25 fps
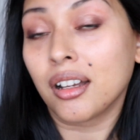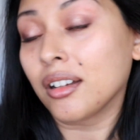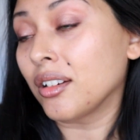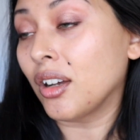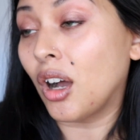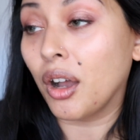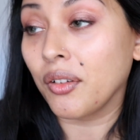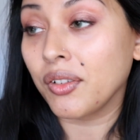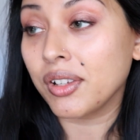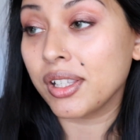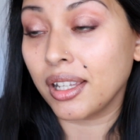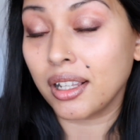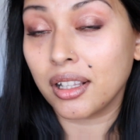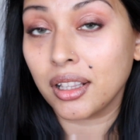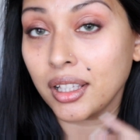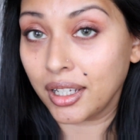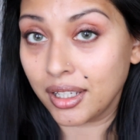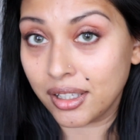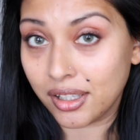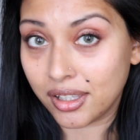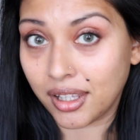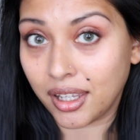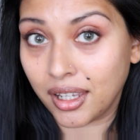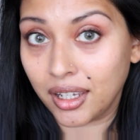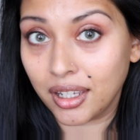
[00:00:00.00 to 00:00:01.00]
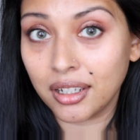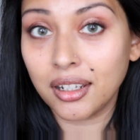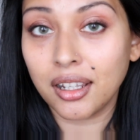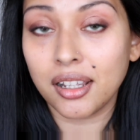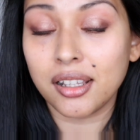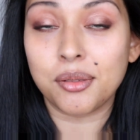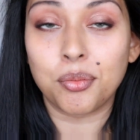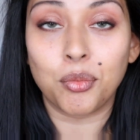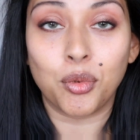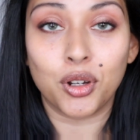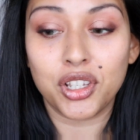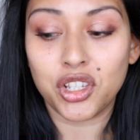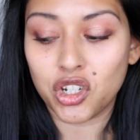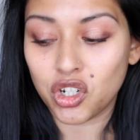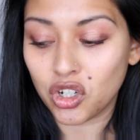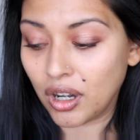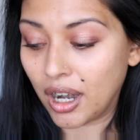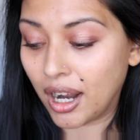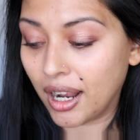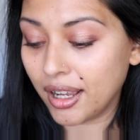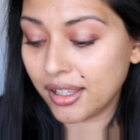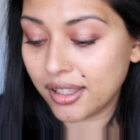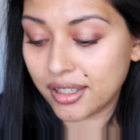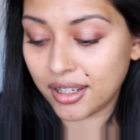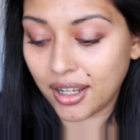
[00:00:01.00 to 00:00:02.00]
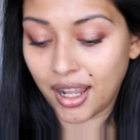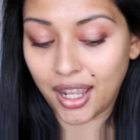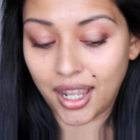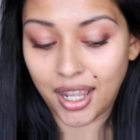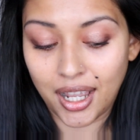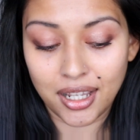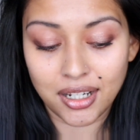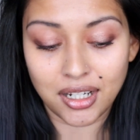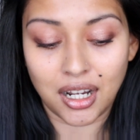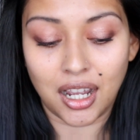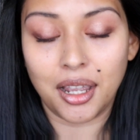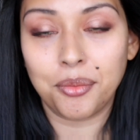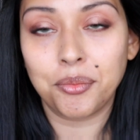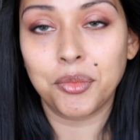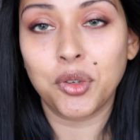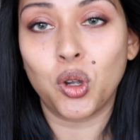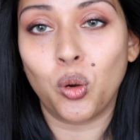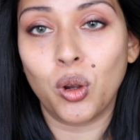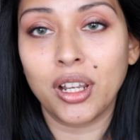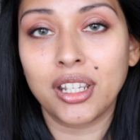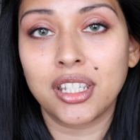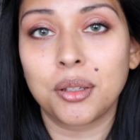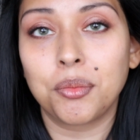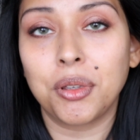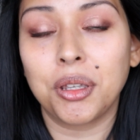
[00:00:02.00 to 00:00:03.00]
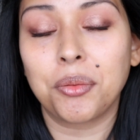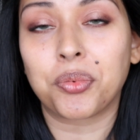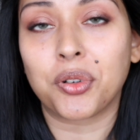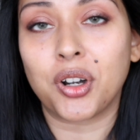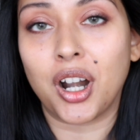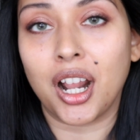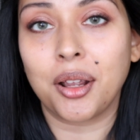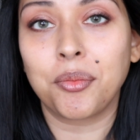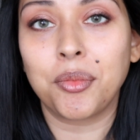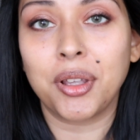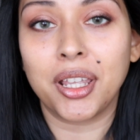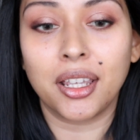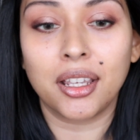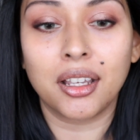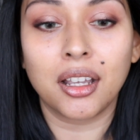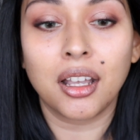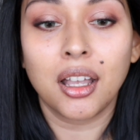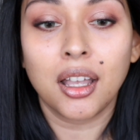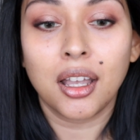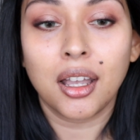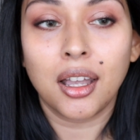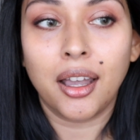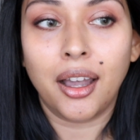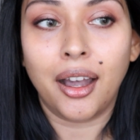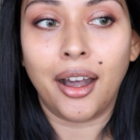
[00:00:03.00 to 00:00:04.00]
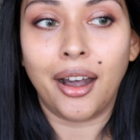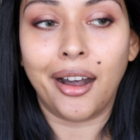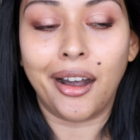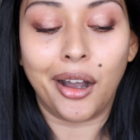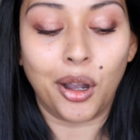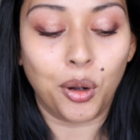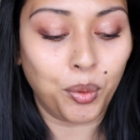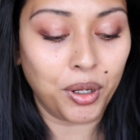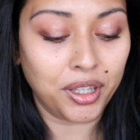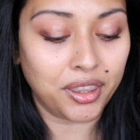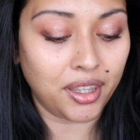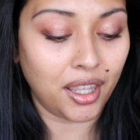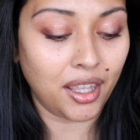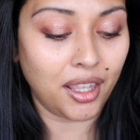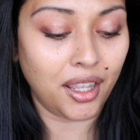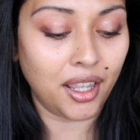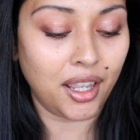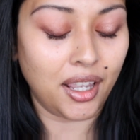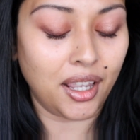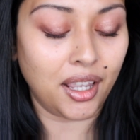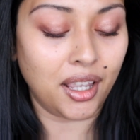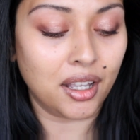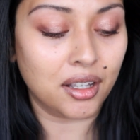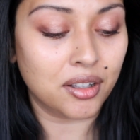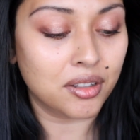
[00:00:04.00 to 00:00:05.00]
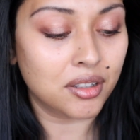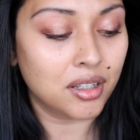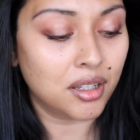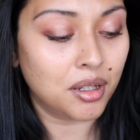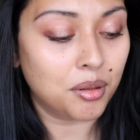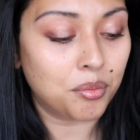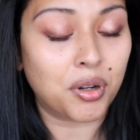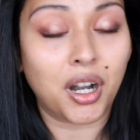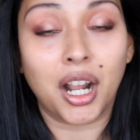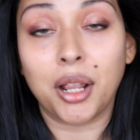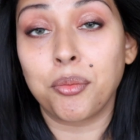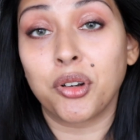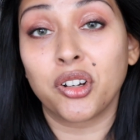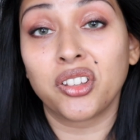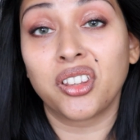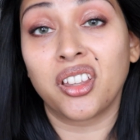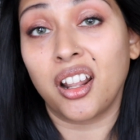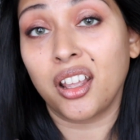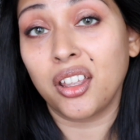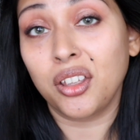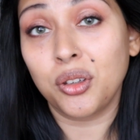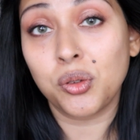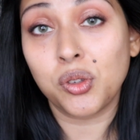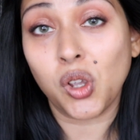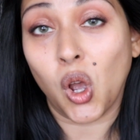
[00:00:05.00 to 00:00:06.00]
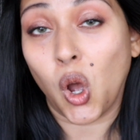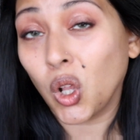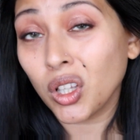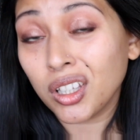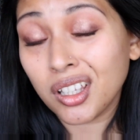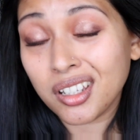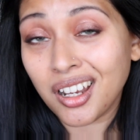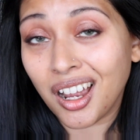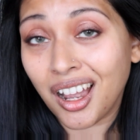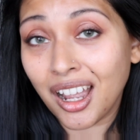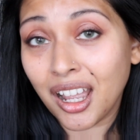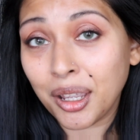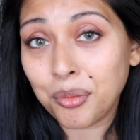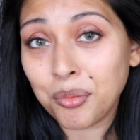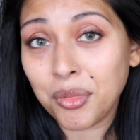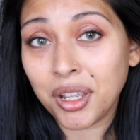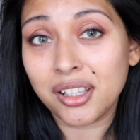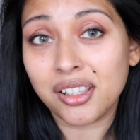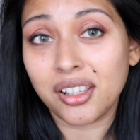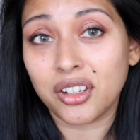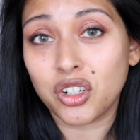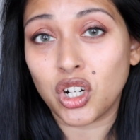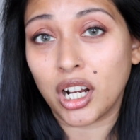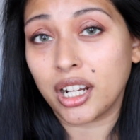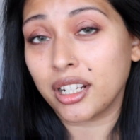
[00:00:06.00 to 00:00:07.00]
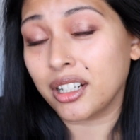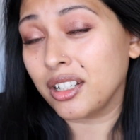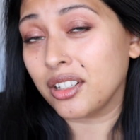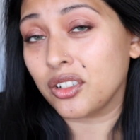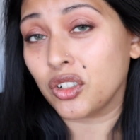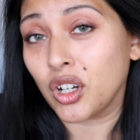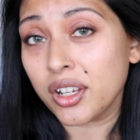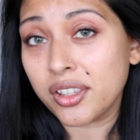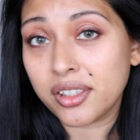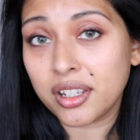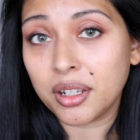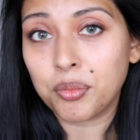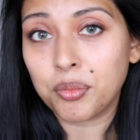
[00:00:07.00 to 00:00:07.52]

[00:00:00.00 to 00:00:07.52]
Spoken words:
obviously clean skin. It's moisturized, and I'm going to be priming with a primer that I use all the time. It's a tried and trusty